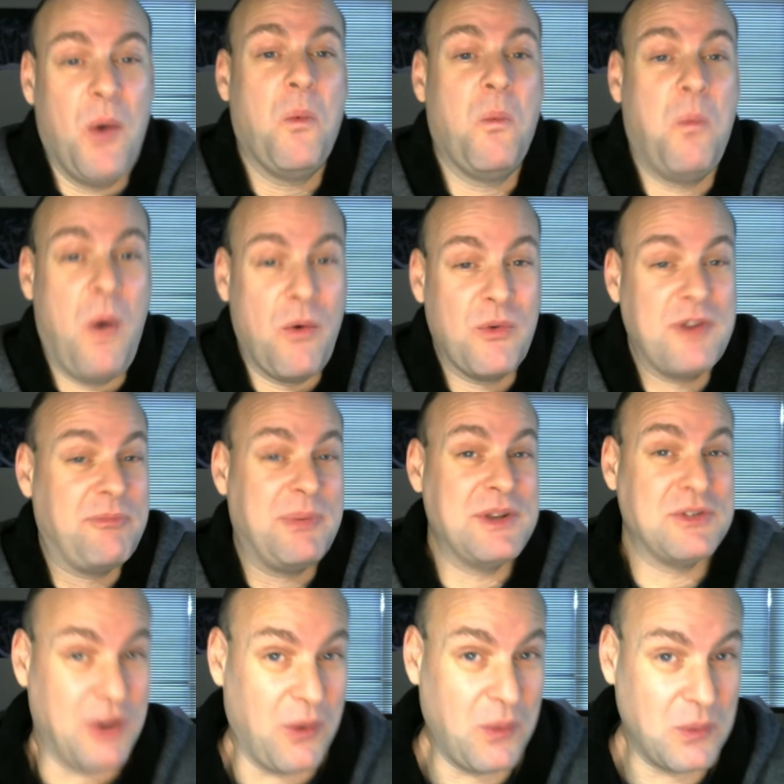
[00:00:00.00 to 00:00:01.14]
what we've been
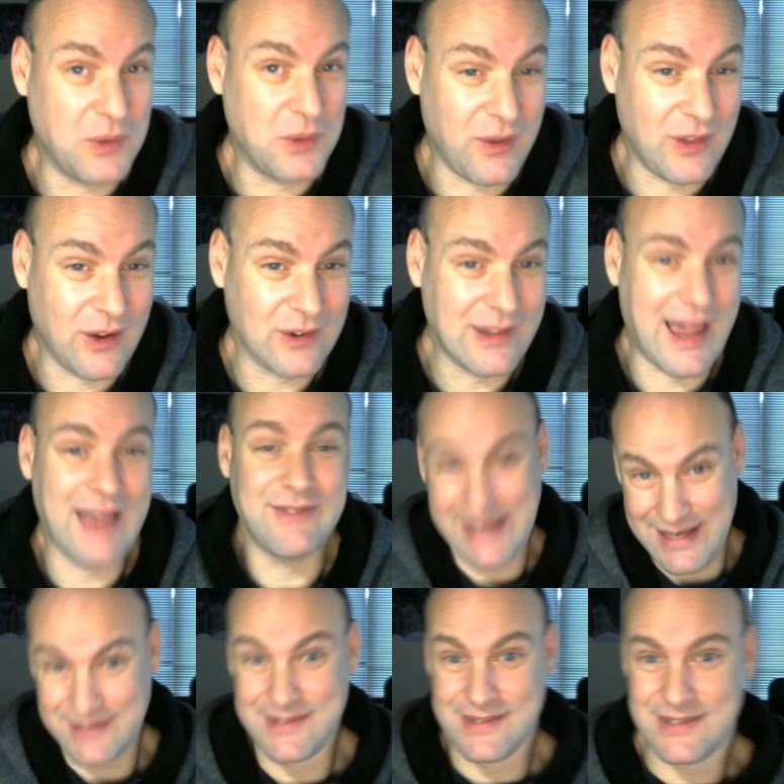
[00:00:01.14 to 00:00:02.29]
told all our lives
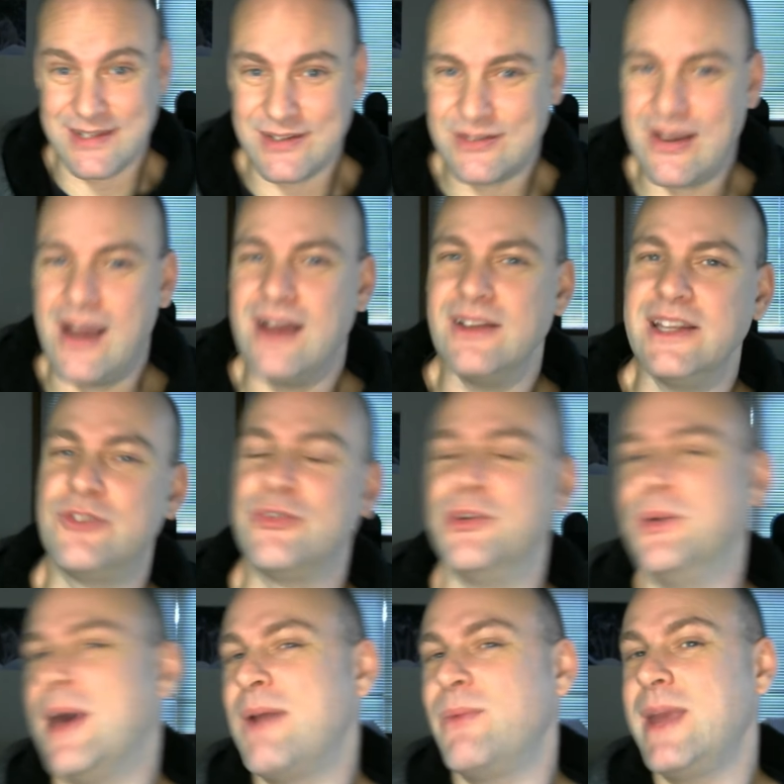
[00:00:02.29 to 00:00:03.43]
isn't entirely true,
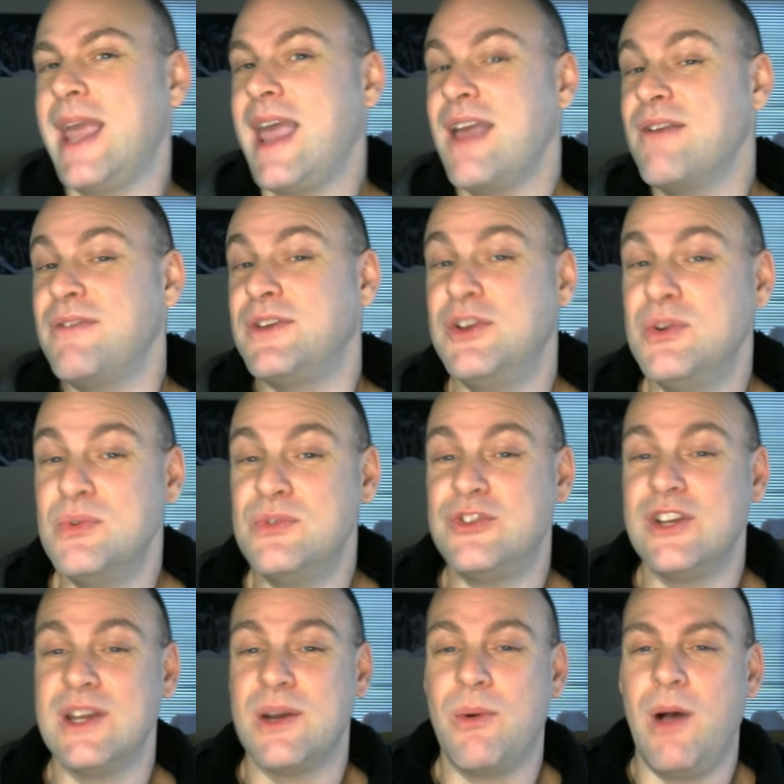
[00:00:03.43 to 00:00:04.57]
and we have huge
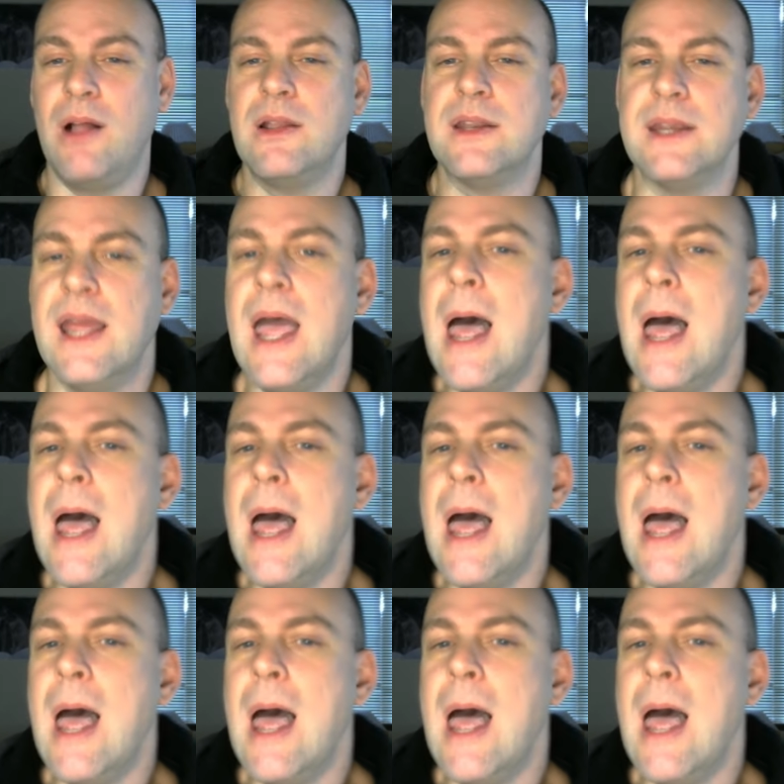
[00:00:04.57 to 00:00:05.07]
inequality.